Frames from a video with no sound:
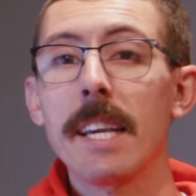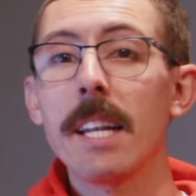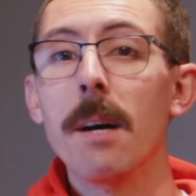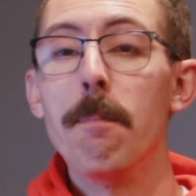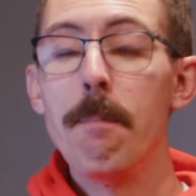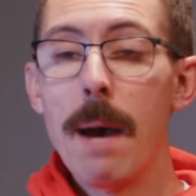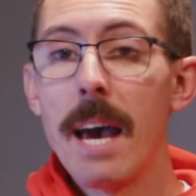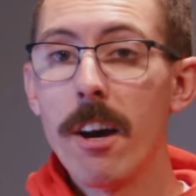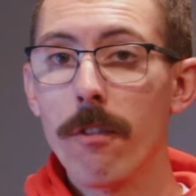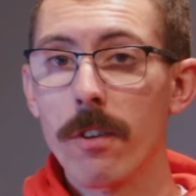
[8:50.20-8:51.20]
in a
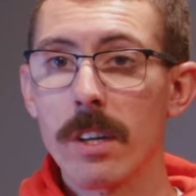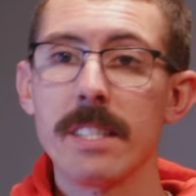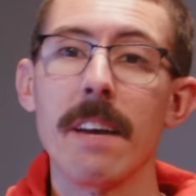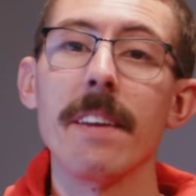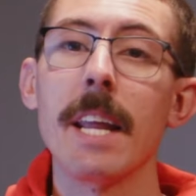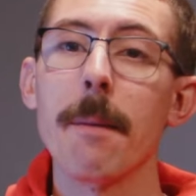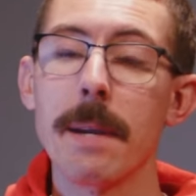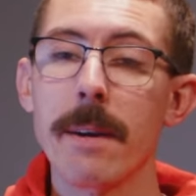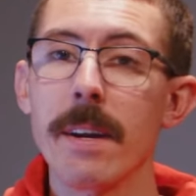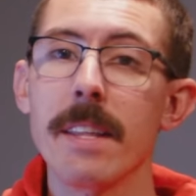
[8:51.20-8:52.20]
bet over a 7-day
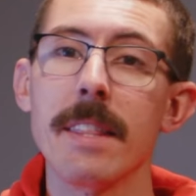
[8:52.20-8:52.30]
period